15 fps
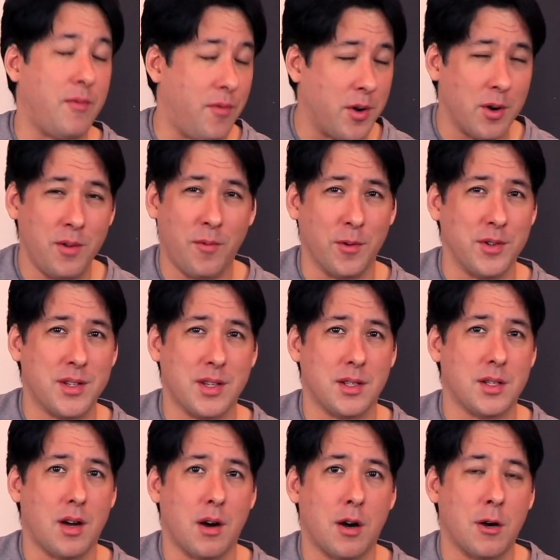very first
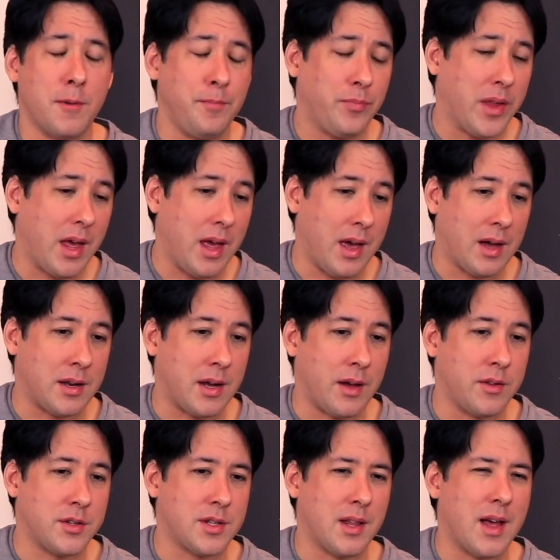guitar, and
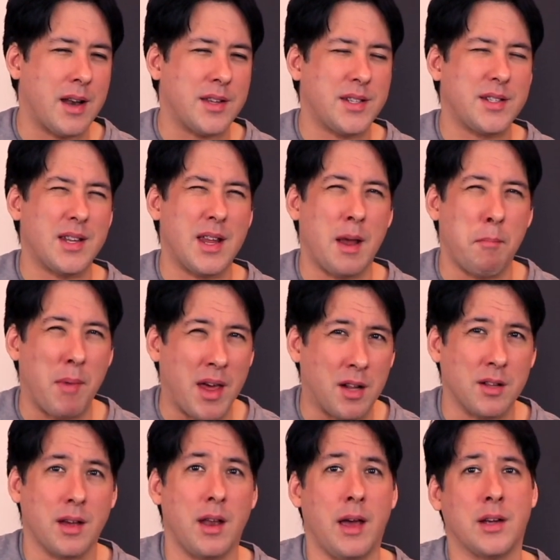there's a lot of
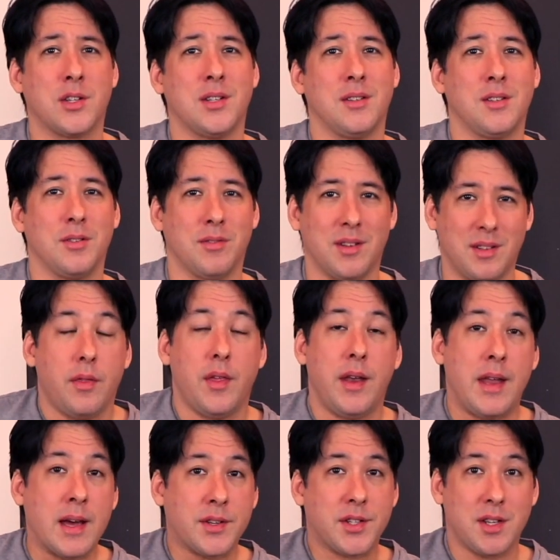sentimental connection to it. The
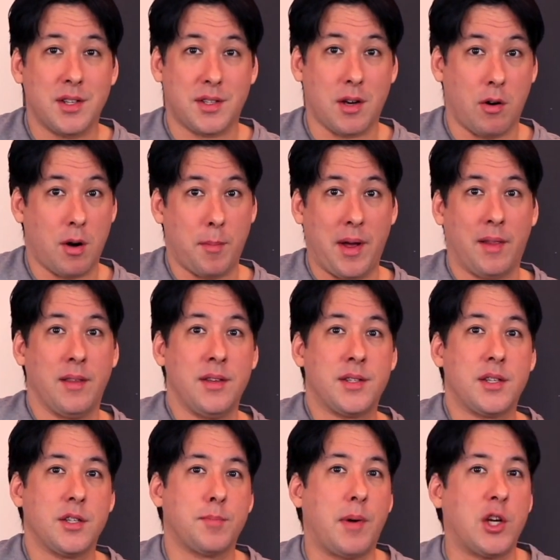next guitar on my list is my